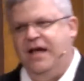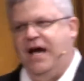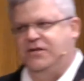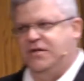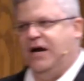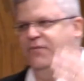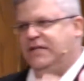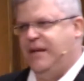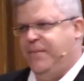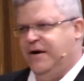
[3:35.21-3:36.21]
I, I read
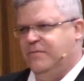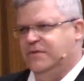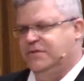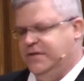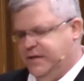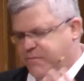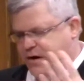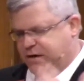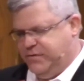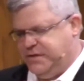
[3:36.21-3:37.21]
that parable to you, and
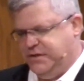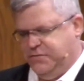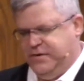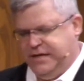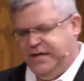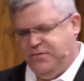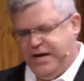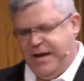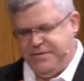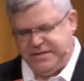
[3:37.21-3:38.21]
Mark, I want you to re- hear what
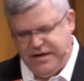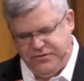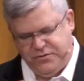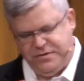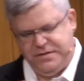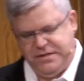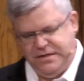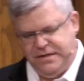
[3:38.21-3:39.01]
happens afterwards.